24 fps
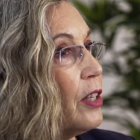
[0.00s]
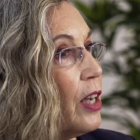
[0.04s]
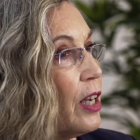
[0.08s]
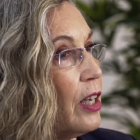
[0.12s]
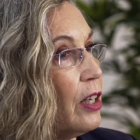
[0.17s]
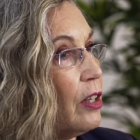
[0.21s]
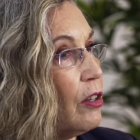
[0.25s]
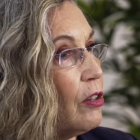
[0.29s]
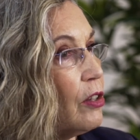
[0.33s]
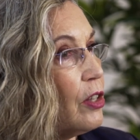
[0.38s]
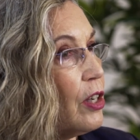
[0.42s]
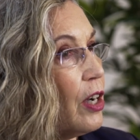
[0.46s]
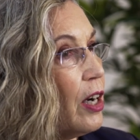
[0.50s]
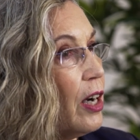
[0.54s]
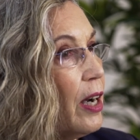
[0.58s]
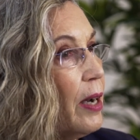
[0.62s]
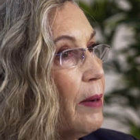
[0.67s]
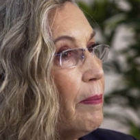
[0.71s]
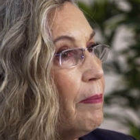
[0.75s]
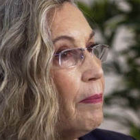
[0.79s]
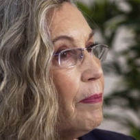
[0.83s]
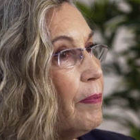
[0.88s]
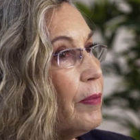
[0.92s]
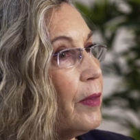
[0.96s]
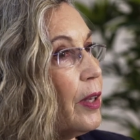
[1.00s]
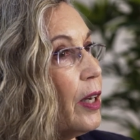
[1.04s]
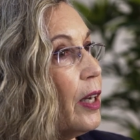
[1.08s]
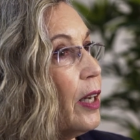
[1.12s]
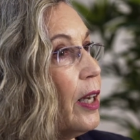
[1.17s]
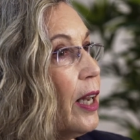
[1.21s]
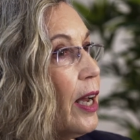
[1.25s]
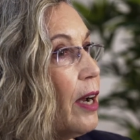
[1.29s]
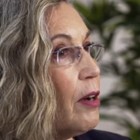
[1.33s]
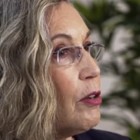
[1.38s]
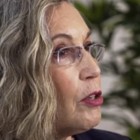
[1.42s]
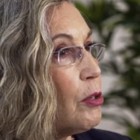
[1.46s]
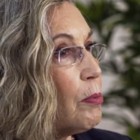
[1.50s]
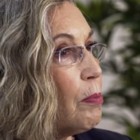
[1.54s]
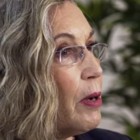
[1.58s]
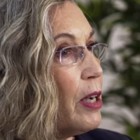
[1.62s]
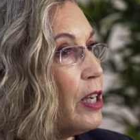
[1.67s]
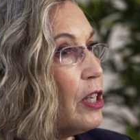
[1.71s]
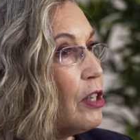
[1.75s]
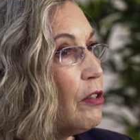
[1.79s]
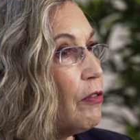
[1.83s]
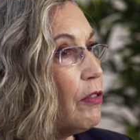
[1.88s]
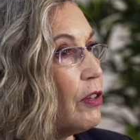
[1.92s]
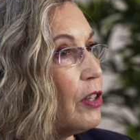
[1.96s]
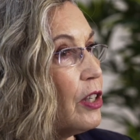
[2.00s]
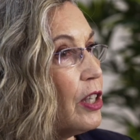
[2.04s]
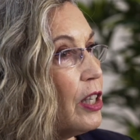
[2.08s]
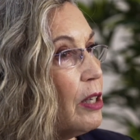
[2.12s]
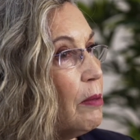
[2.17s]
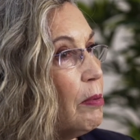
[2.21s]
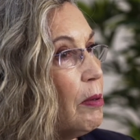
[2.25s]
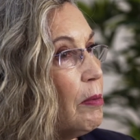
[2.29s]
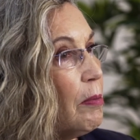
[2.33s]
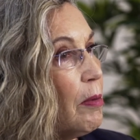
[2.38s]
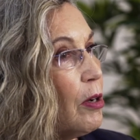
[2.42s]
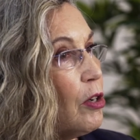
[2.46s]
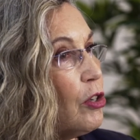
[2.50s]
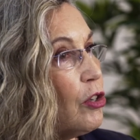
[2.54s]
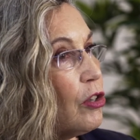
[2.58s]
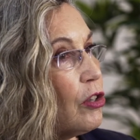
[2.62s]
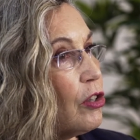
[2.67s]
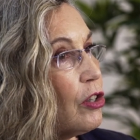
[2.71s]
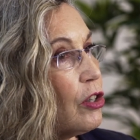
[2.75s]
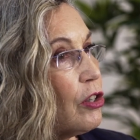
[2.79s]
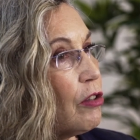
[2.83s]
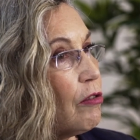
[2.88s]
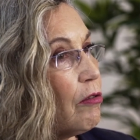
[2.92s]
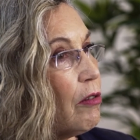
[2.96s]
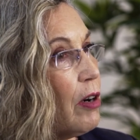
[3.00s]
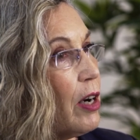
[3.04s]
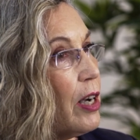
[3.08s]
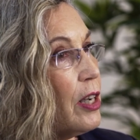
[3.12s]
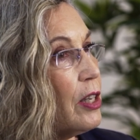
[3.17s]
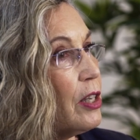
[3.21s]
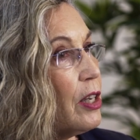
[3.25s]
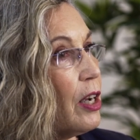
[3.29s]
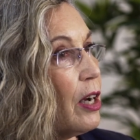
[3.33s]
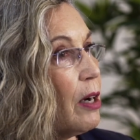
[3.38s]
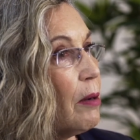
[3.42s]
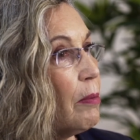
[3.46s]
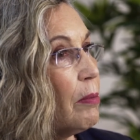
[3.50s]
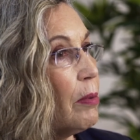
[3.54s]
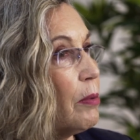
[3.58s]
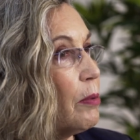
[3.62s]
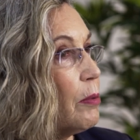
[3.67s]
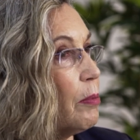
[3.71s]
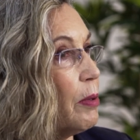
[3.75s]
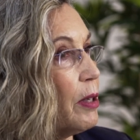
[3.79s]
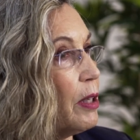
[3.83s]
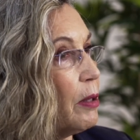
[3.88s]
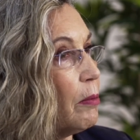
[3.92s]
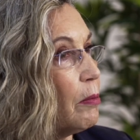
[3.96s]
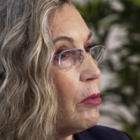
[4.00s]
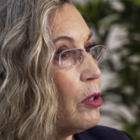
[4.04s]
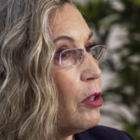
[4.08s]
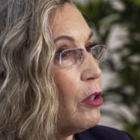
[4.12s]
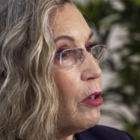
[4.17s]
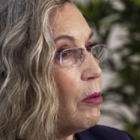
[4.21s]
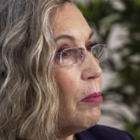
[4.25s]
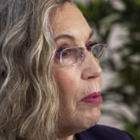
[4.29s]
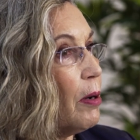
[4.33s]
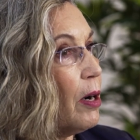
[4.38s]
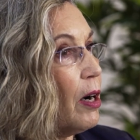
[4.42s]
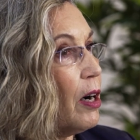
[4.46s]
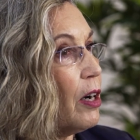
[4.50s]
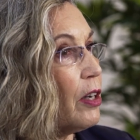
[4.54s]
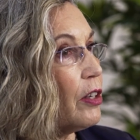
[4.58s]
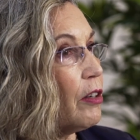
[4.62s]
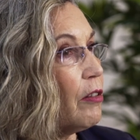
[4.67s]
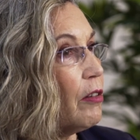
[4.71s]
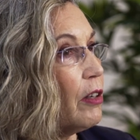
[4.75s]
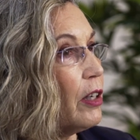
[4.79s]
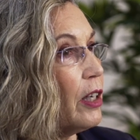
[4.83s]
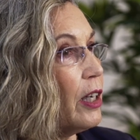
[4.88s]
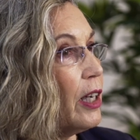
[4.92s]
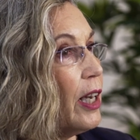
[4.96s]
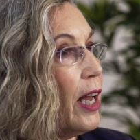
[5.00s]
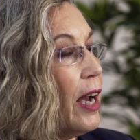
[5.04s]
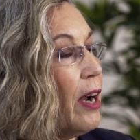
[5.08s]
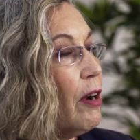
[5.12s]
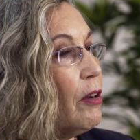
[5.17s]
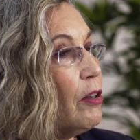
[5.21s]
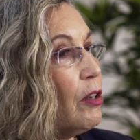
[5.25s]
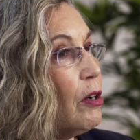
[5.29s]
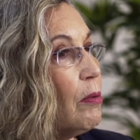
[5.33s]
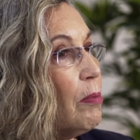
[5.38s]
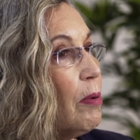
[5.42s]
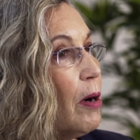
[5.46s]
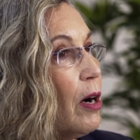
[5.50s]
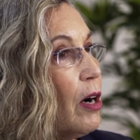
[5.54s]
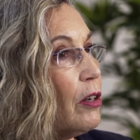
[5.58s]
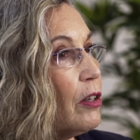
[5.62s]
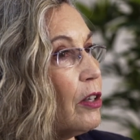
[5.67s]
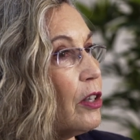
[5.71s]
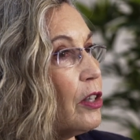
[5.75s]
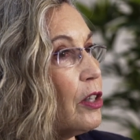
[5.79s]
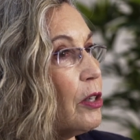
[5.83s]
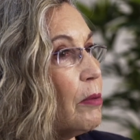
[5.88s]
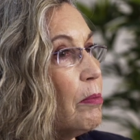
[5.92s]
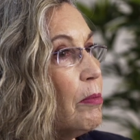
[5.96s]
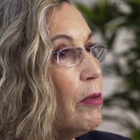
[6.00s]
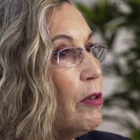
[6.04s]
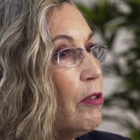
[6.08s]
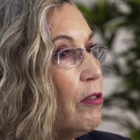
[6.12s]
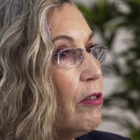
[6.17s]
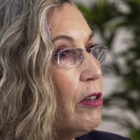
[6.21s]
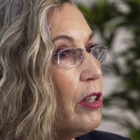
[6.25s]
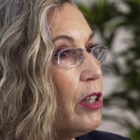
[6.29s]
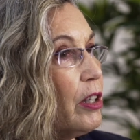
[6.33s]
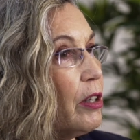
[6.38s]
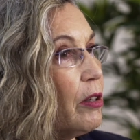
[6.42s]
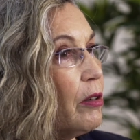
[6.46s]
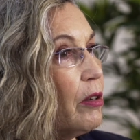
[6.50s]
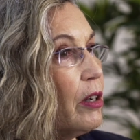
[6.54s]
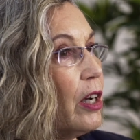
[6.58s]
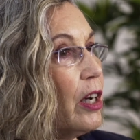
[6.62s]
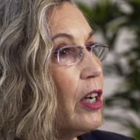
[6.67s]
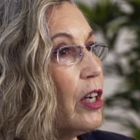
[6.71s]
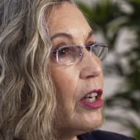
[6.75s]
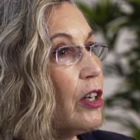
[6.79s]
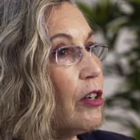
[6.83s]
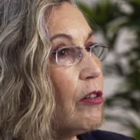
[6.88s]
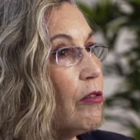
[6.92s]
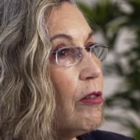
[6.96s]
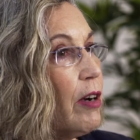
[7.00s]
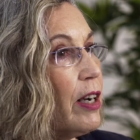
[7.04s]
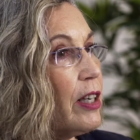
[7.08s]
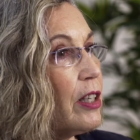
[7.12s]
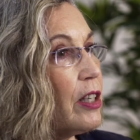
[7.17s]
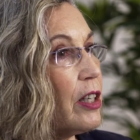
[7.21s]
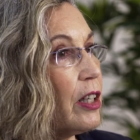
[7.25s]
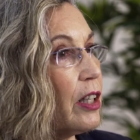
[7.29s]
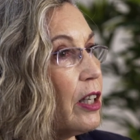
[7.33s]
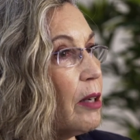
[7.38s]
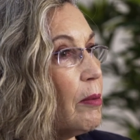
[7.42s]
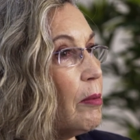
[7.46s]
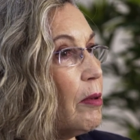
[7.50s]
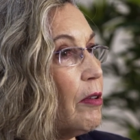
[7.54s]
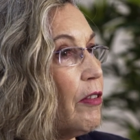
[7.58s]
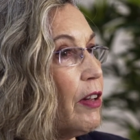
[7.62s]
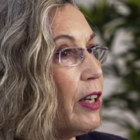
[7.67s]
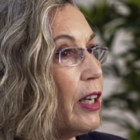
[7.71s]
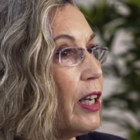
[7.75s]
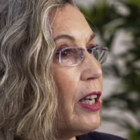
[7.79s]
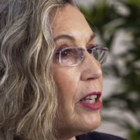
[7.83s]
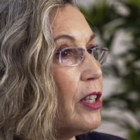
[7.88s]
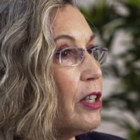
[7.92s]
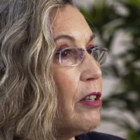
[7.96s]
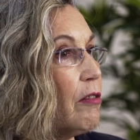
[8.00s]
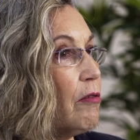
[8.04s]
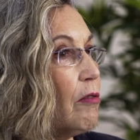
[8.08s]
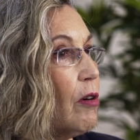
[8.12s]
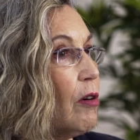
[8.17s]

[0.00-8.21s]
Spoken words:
Take your time, allow space for deep emotions to rise up. Speak them to your partner and allow your partner to mirror you, correcting them if they get it